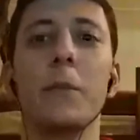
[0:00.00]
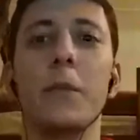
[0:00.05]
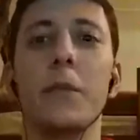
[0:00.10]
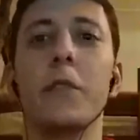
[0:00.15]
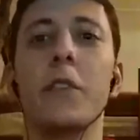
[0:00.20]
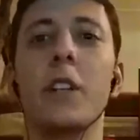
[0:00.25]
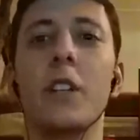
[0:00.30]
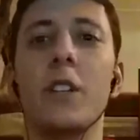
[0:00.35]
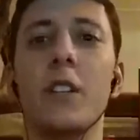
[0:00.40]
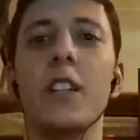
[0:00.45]
a
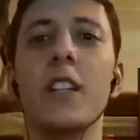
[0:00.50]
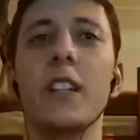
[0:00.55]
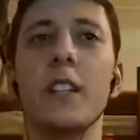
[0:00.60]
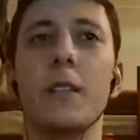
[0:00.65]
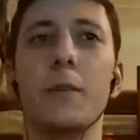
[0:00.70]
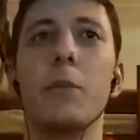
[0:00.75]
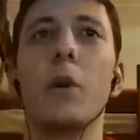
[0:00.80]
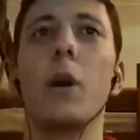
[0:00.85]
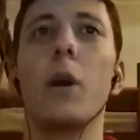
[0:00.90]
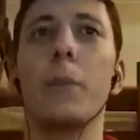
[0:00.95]
very
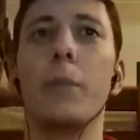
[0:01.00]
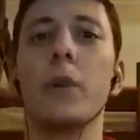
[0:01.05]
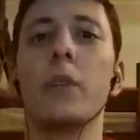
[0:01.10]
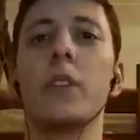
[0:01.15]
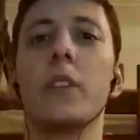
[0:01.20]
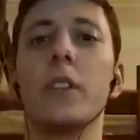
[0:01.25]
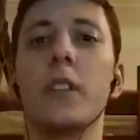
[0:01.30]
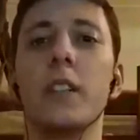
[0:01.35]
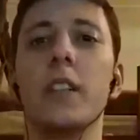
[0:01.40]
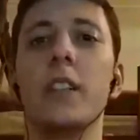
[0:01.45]

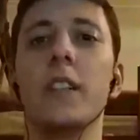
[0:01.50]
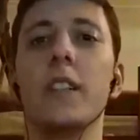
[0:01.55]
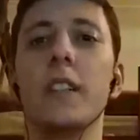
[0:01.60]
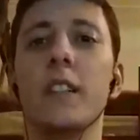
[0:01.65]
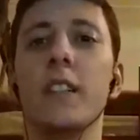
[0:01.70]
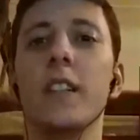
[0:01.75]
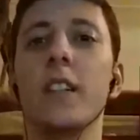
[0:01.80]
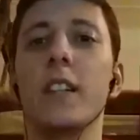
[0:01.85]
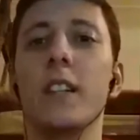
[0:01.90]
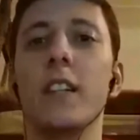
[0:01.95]
popular
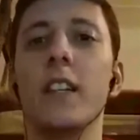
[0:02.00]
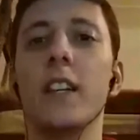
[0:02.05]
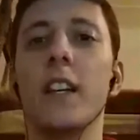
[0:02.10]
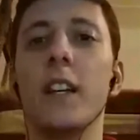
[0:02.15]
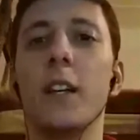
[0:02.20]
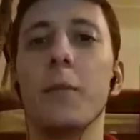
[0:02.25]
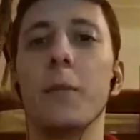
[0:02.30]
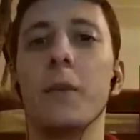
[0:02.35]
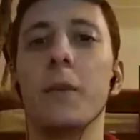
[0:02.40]
game.